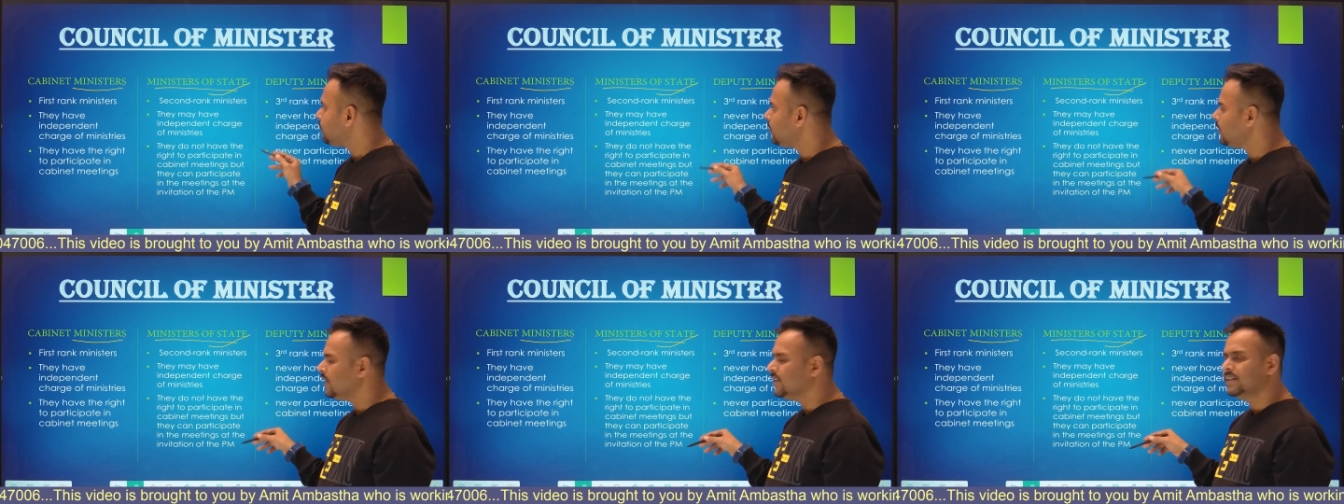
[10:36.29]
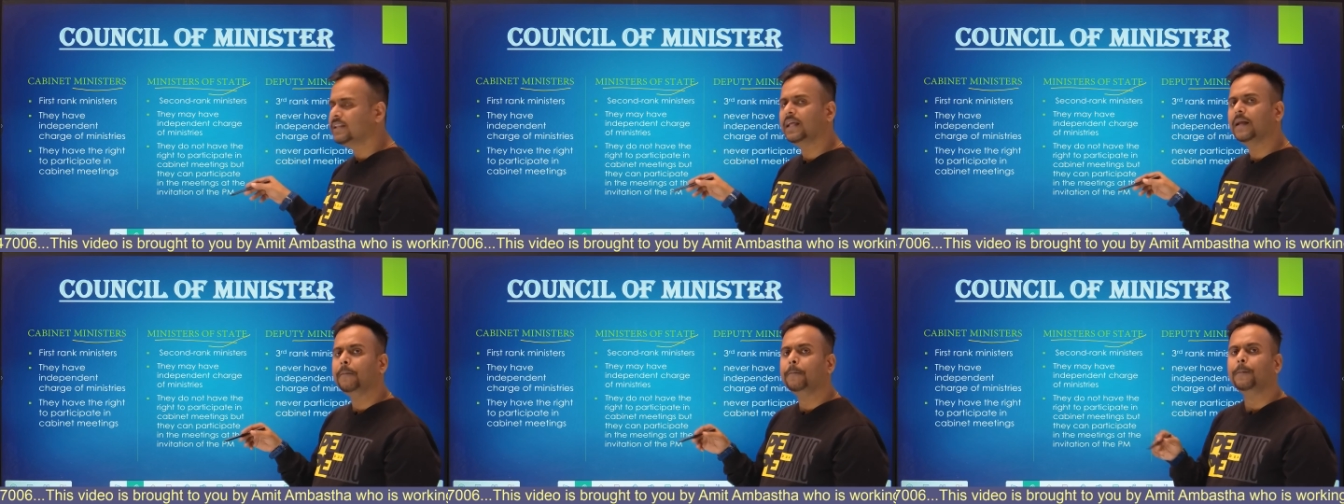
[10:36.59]

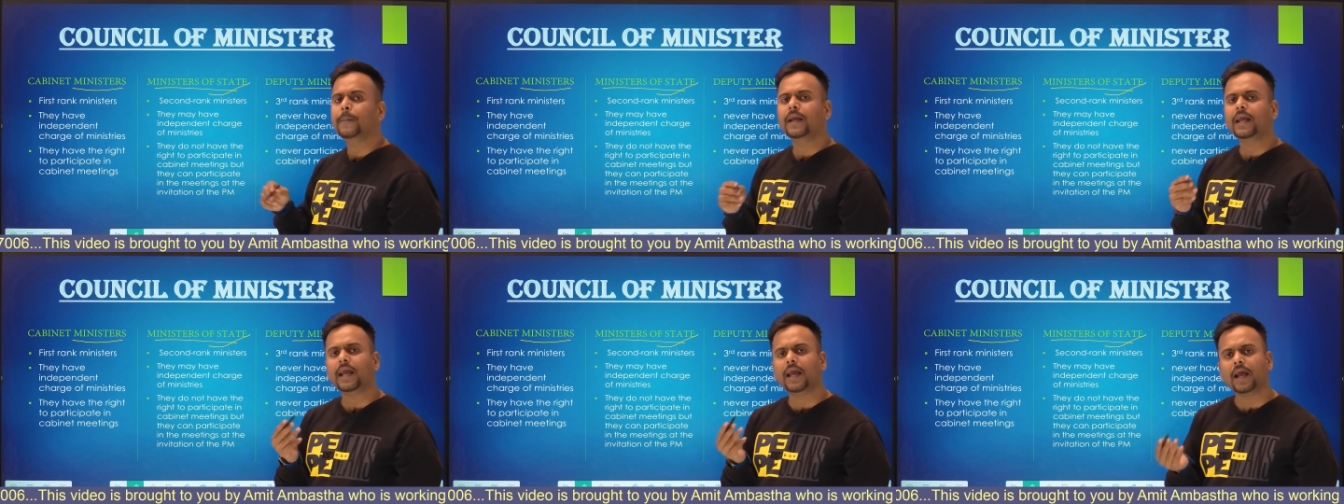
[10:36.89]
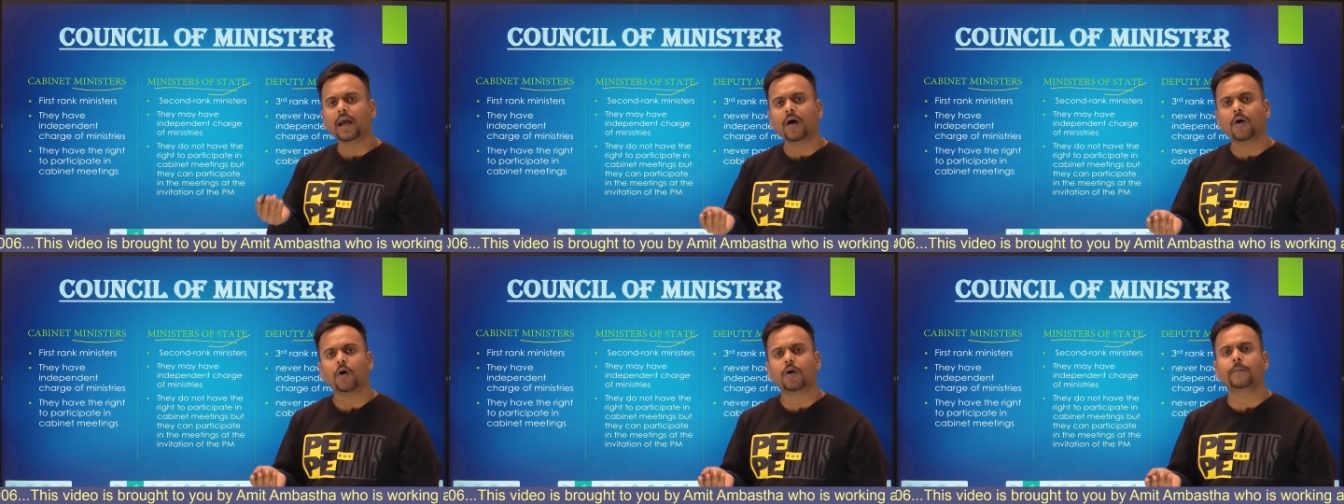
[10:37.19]
They
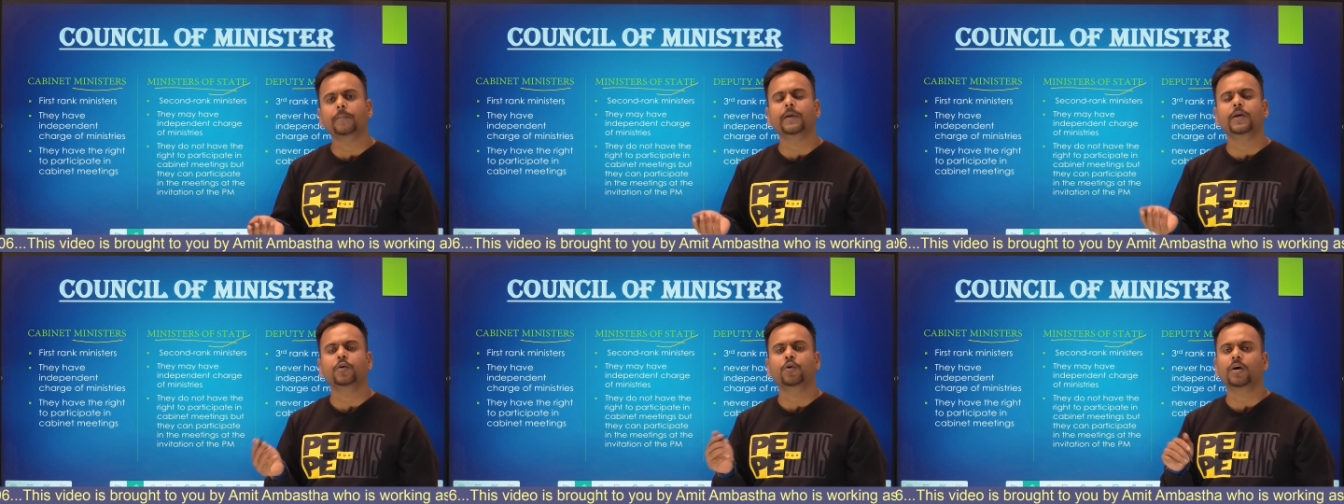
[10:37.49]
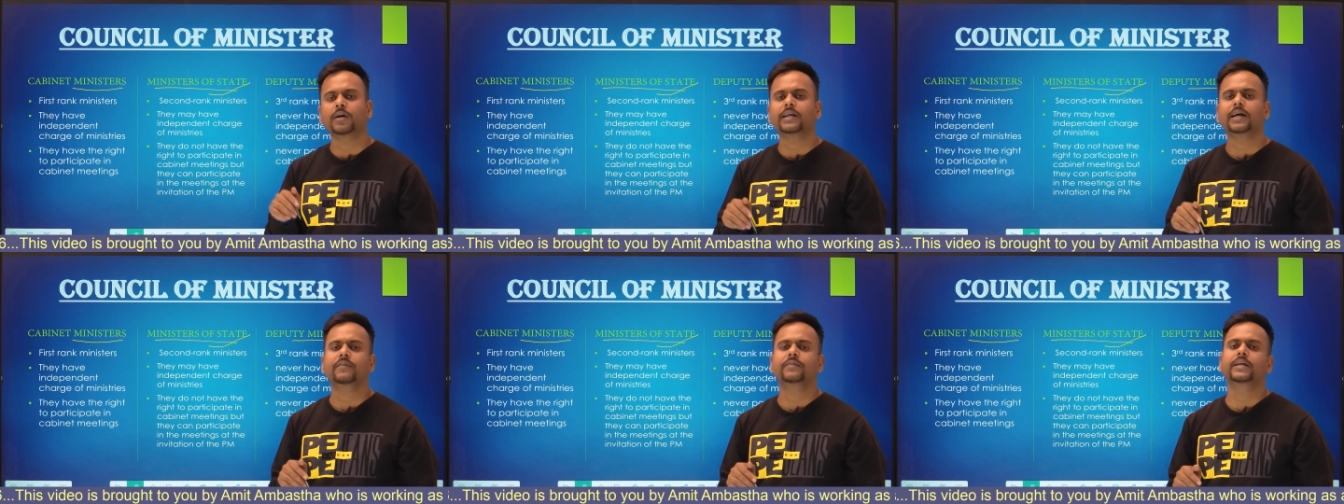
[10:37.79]
may or may
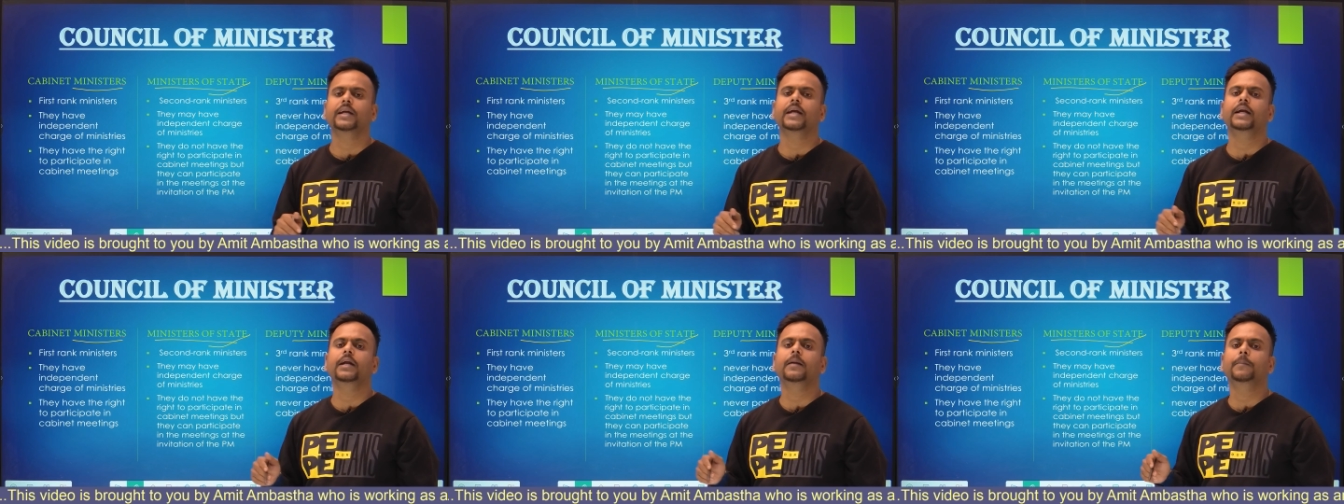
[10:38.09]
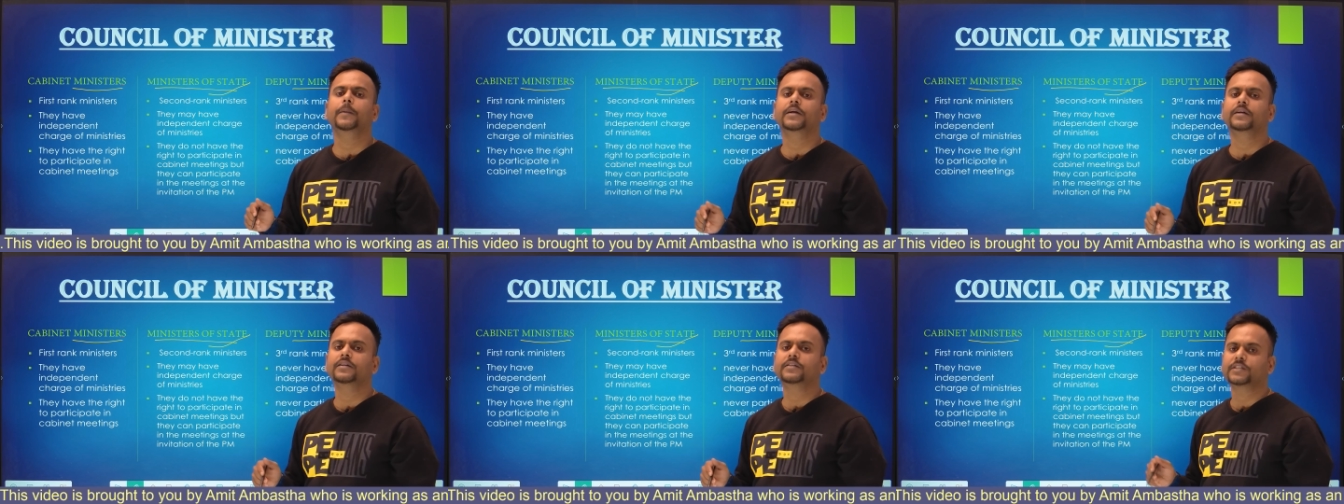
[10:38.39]
not have the
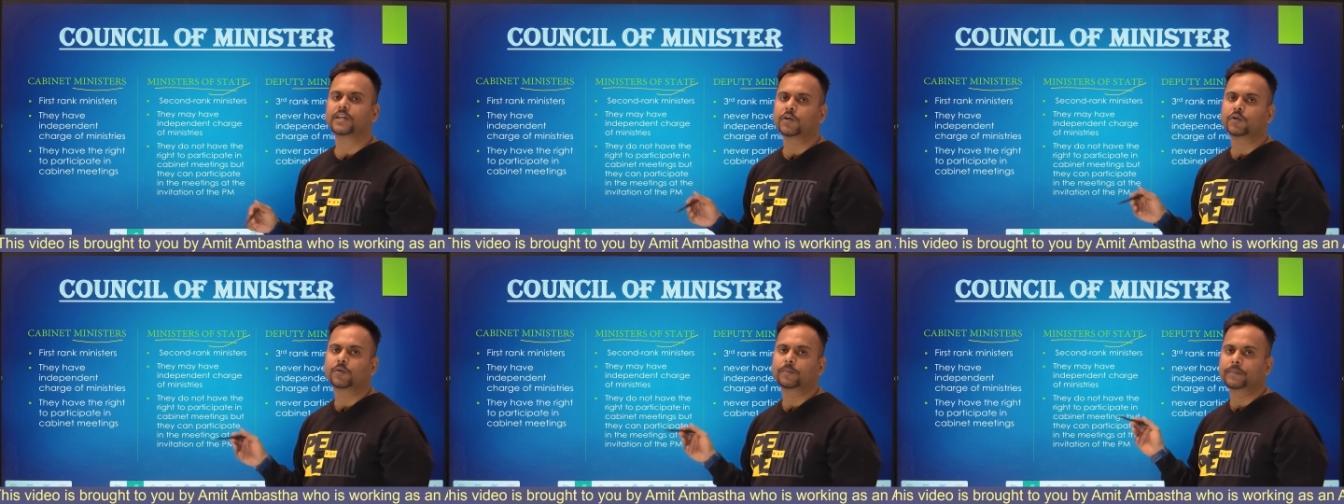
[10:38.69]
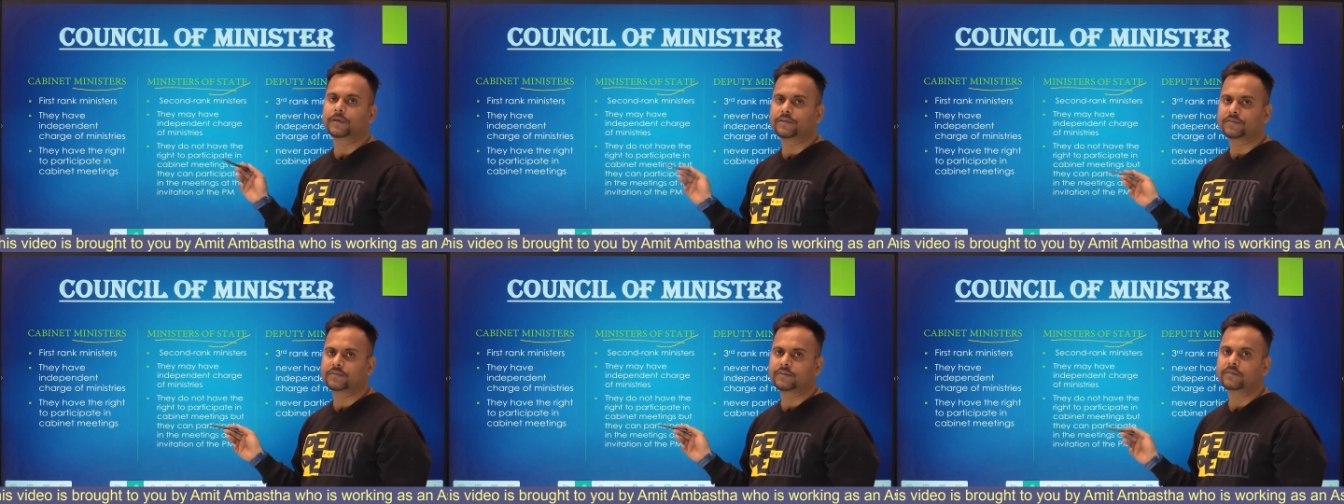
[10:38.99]
independent charge of
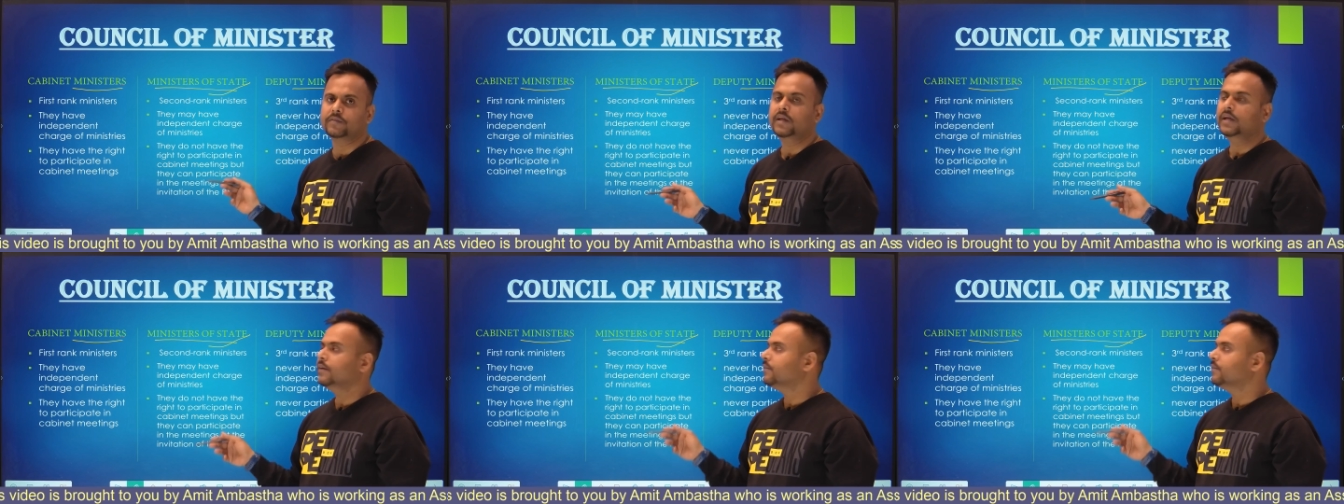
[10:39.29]
ministers.